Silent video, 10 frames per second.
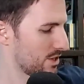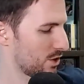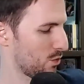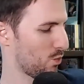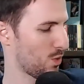
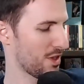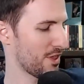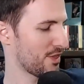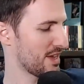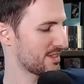So one
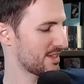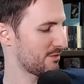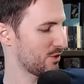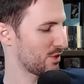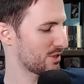of the things that
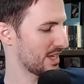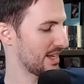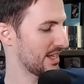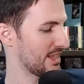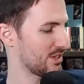I've noticed
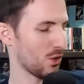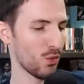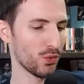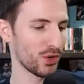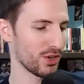getting these
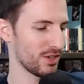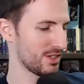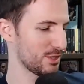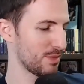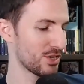older
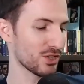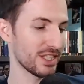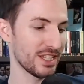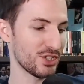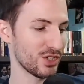
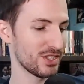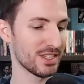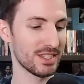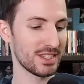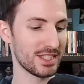special
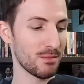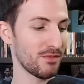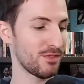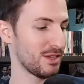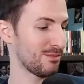editions is
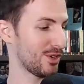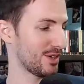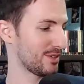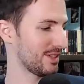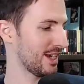some of them
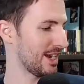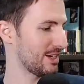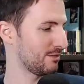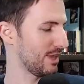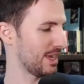are
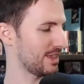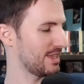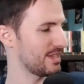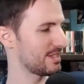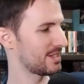kind of
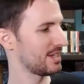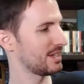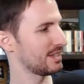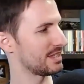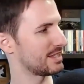like these
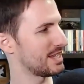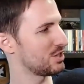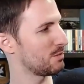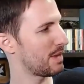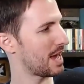
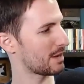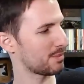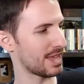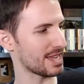digipack